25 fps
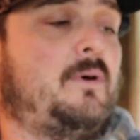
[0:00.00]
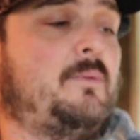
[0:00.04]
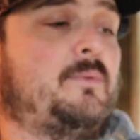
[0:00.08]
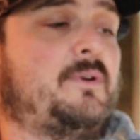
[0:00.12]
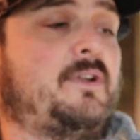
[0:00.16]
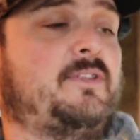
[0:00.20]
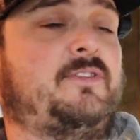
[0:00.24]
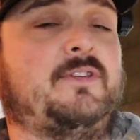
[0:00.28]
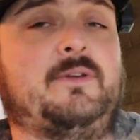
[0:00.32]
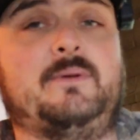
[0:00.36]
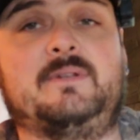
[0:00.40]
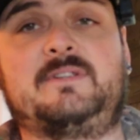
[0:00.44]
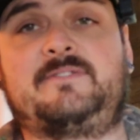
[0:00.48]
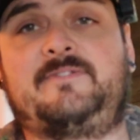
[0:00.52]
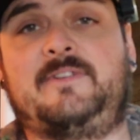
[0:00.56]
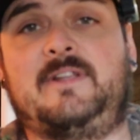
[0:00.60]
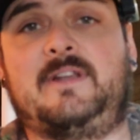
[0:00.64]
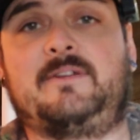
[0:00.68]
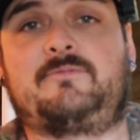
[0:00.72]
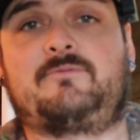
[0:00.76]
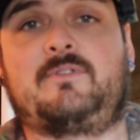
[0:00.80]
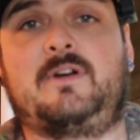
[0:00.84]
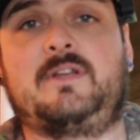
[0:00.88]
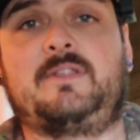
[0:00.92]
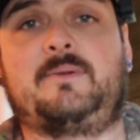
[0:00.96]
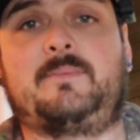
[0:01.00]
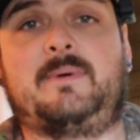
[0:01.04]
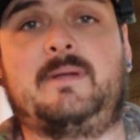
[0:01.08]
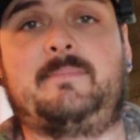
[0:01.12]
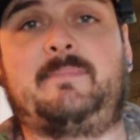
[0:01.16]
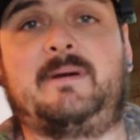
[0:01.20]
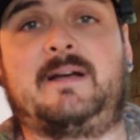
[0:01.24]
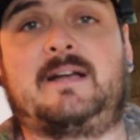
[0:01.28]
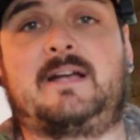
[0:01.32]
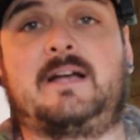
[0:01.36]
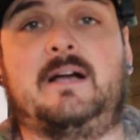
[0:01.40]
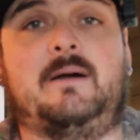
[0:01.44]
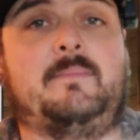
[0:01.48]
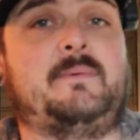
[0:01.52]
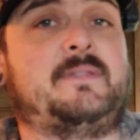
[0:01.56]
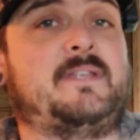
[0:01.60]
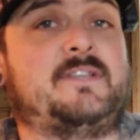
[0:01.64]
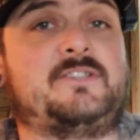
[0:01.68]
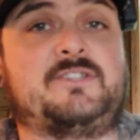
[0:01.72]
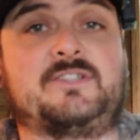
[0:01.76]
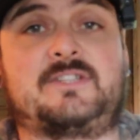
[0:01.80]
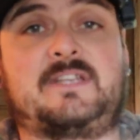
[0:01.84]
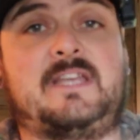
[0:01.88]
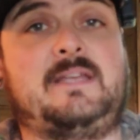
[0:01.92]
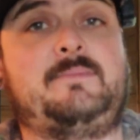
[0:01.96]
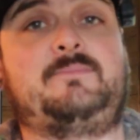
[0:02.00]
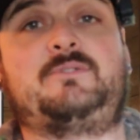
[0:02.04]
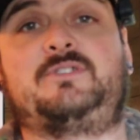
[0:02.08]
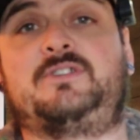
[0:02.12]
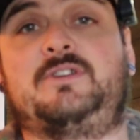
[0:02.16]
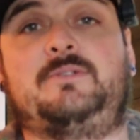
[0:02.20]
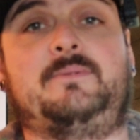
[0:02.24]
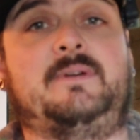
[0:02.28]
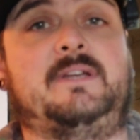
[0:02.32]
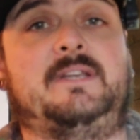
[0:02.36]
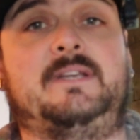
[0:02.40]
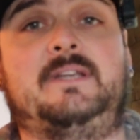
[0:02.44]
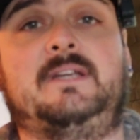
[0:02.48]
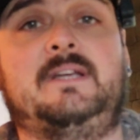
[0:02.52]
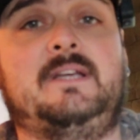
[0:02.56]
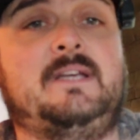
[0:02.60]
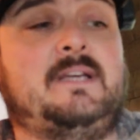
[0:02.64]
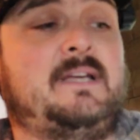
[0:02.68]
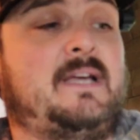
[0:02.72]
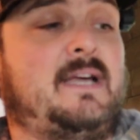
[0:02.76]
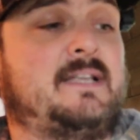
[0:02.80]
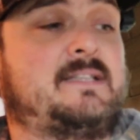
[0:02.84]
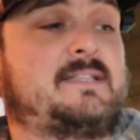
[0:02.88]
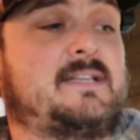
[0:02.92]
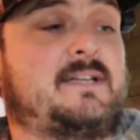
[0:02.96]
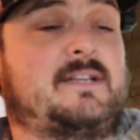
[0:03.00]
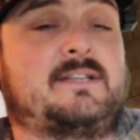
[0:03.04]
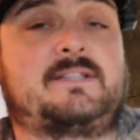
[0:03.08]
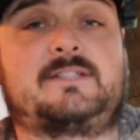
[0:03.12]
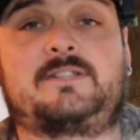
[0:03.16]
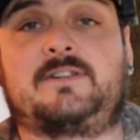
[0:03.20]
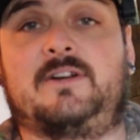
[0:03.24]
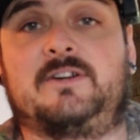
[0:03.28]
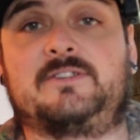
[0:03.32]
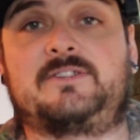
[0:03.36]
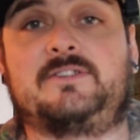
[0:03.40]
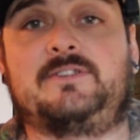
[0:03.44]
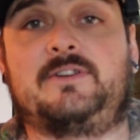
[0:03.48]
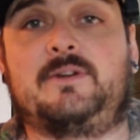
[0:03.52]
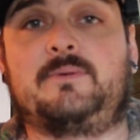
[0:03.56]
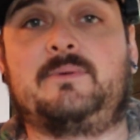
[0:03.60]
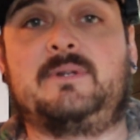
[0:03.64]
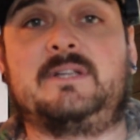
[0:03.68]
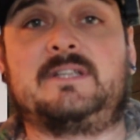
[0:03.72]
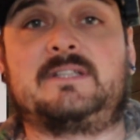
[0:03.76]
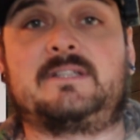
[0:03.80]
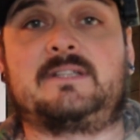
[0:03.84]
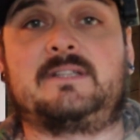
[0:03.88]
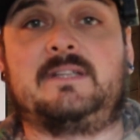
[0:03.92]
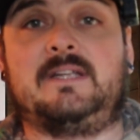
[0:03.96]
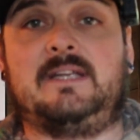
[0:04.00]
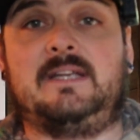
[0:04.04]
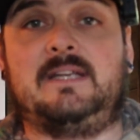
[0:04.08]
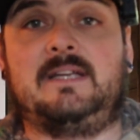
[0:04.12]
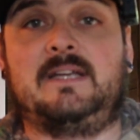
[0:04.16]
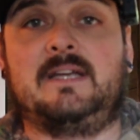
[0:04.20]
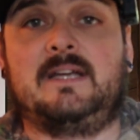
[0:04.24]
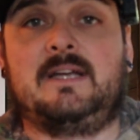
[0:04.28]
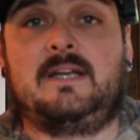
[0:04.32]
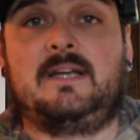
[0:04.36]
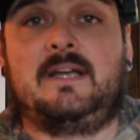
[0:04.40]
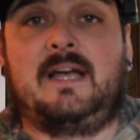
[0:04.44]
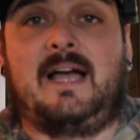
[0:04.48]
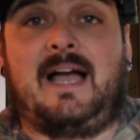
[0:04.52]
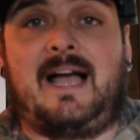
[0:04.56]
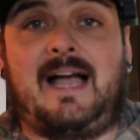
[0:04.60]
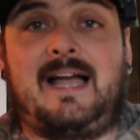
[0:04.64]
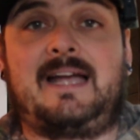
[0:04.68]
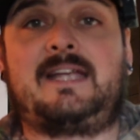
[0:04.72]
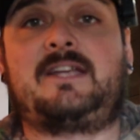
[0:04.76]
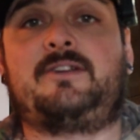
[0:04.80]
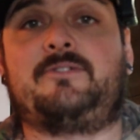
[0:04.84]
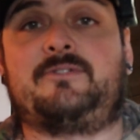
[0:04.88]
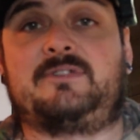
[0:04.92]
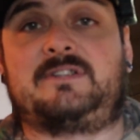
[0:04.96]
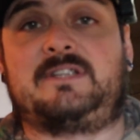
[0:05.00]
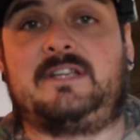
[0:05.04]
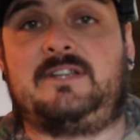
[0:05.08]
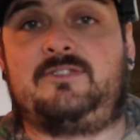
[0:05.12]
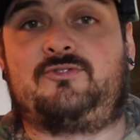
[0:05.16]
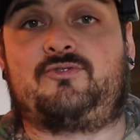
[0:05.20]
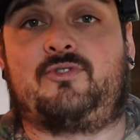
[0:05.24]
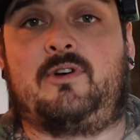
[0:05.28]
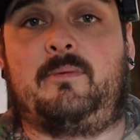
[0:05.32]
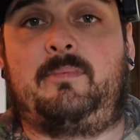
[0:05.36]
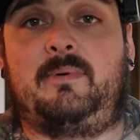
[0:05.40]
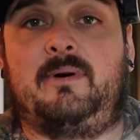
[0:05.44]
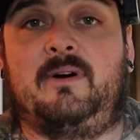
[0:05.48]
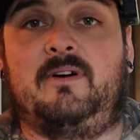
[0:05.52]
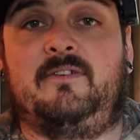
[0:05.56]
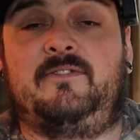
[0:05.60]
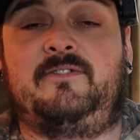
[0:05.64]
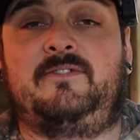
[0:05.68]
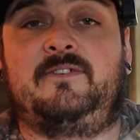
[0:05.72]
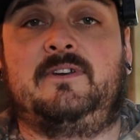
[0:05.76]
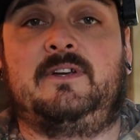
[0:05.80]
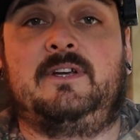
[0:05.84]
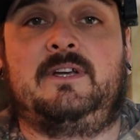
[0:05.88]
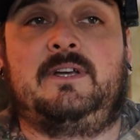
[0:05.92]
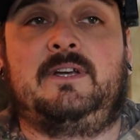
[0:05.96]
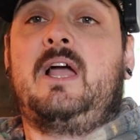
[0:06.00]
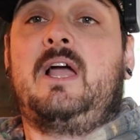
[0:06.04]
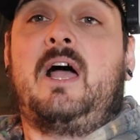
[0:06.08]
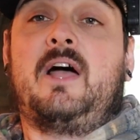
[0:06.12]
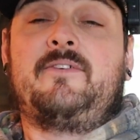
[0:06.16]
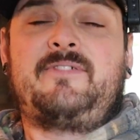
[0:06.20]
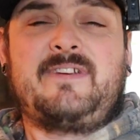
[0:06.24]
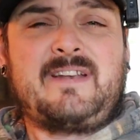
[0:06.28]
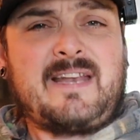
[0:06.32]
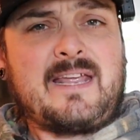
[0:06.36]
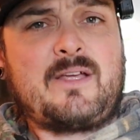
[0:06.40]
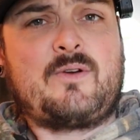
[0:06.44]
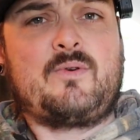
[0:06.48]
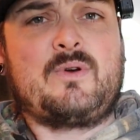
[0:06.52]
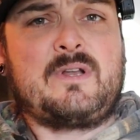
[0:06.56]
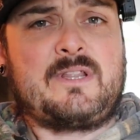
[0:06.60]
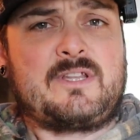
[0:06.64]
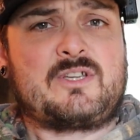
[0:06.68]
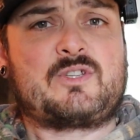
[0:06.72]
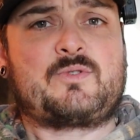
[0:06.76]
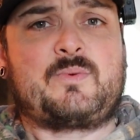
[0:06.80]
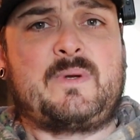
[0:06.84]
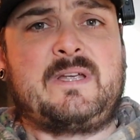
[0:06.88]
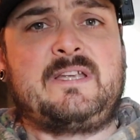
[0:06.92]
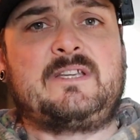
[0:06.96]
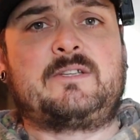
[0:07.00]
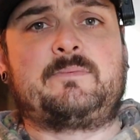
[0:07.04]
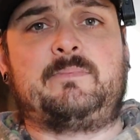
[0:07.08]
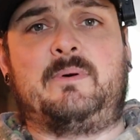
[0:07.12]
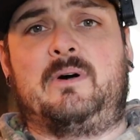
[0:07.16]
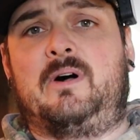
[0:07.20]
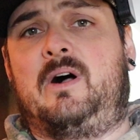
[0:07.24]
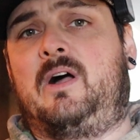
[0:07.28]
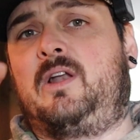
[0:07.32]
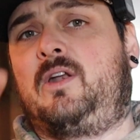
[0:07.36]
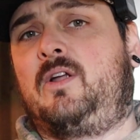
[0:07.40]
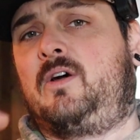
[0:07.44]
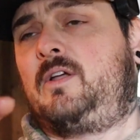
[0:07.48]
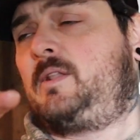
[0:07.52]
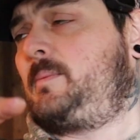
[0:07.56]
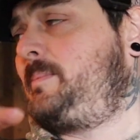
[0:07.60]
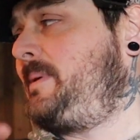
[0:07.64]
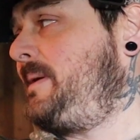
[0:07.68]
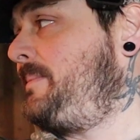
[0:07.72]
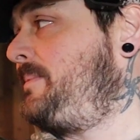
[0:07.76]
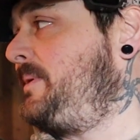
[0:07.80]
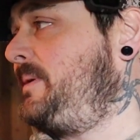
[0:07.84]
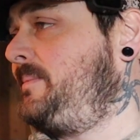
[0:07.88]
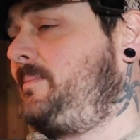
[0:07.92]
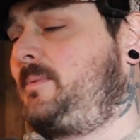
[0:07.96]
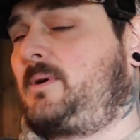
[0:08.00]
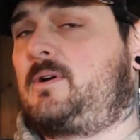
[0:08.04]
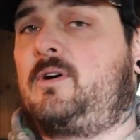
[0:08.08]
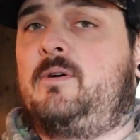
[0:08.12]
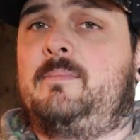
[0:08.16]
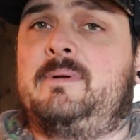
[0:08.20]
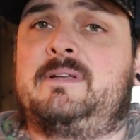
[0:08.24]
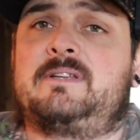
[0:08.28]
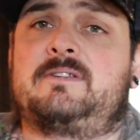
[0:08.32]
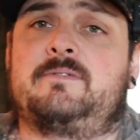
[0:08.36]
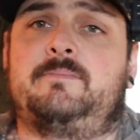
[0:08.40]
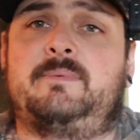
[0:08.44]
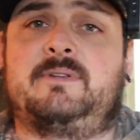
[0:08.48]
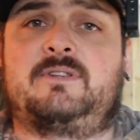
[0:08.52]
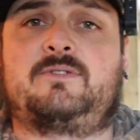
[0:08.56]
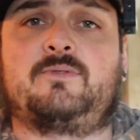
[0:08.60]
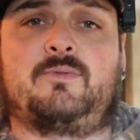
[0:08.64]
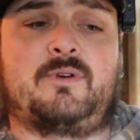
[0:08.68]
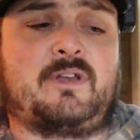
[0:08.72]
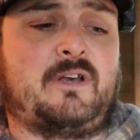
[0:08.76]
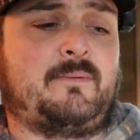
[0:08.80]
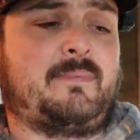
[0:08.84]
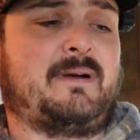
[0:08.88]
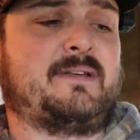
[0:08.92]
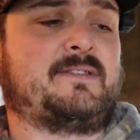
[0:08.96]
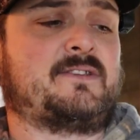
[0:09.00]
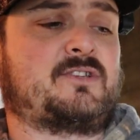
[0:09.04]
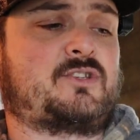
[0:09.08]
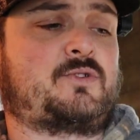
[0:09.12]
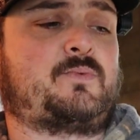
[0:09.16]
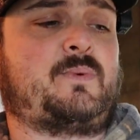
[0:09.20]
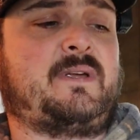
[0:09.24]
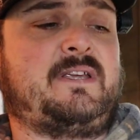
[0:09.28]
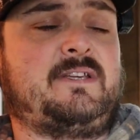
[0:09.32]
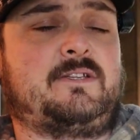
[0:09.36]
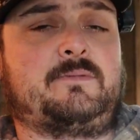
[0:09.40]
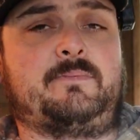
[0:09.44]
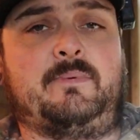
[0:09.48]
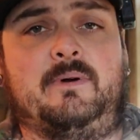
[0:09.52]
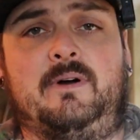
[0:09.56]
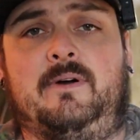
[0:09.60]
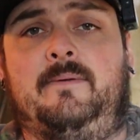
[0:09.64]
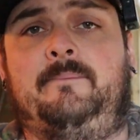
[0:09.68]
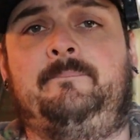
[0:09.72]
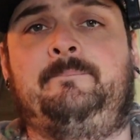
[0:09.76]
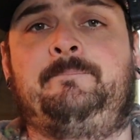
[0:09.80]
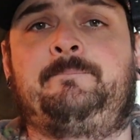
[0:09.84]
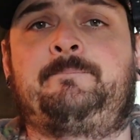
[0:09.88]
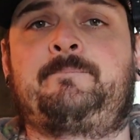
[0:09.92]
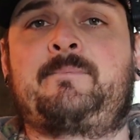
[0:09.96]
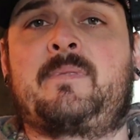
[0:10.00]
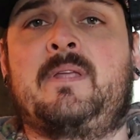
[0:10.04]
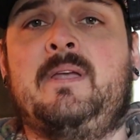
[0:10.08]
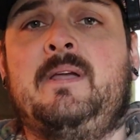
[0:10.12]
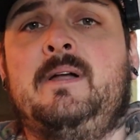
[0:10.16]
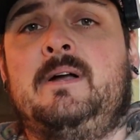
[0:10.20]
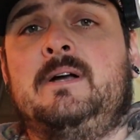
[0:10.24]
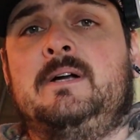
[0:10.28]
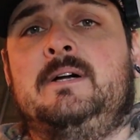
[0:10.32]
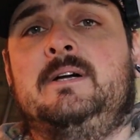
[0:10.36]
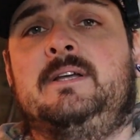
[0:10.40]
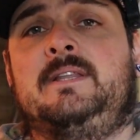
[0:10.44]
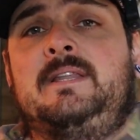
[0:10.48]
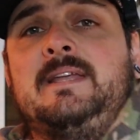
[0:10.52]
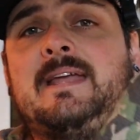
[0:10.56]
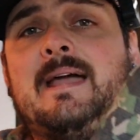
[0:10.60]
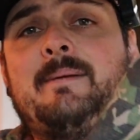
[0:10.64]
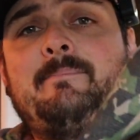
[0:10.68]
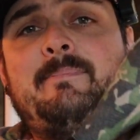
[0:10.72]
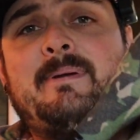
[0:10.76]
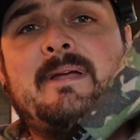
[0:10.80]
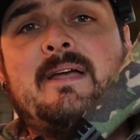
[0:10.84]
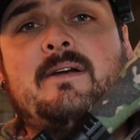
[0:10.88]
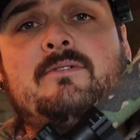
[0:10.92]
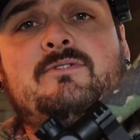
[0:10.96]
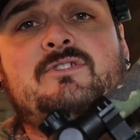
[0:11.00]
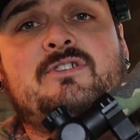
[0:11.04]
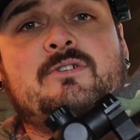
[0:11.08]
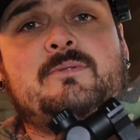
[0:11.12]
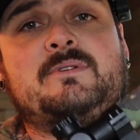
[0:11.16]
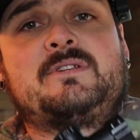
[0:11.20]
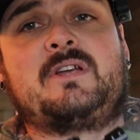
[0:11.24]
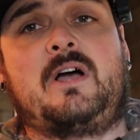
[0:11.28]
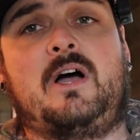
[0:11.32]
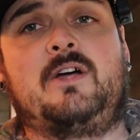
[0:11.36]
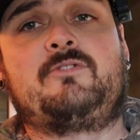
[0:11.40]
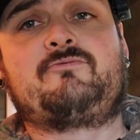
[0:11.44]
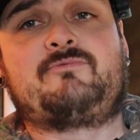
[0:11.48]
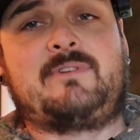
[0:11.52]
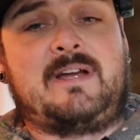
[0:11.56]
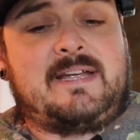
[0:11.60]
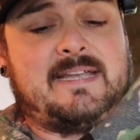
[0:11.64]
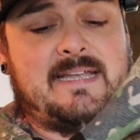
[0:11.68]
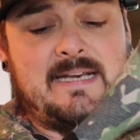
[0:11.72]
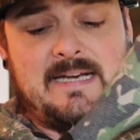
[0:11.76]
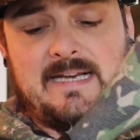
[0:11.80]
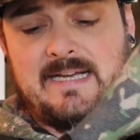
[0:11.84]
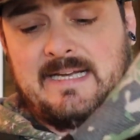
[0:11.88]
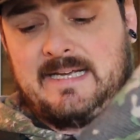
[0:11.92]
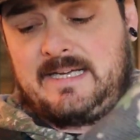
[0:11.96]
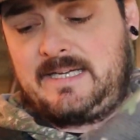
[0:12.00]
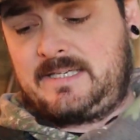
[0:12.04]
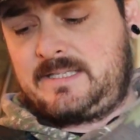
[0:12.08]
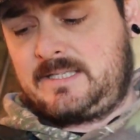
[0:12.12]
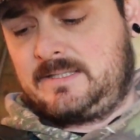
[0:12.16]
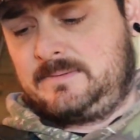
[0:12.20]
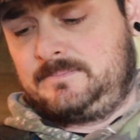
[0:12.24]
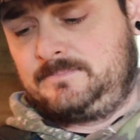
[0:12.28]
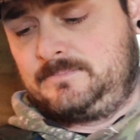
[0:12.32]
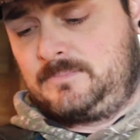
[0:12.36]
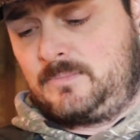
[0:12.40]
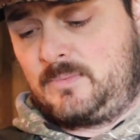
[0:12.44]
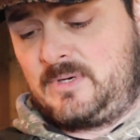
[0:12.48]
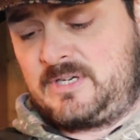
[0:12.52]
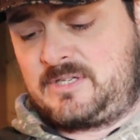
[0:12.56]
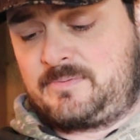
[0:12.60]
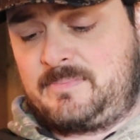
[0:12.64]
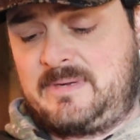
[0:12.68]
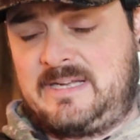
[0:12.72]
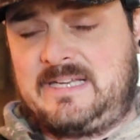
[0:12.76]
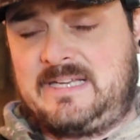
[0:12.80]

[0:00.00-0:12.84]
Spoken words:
what I want to do is fill it right the way back up and then just keep shooting until I start to notice the accuracy drop off. I think they call it the sweet spot. A lot of the people in my comments have been talking about the sweet spot. The NP02 is unregulated, which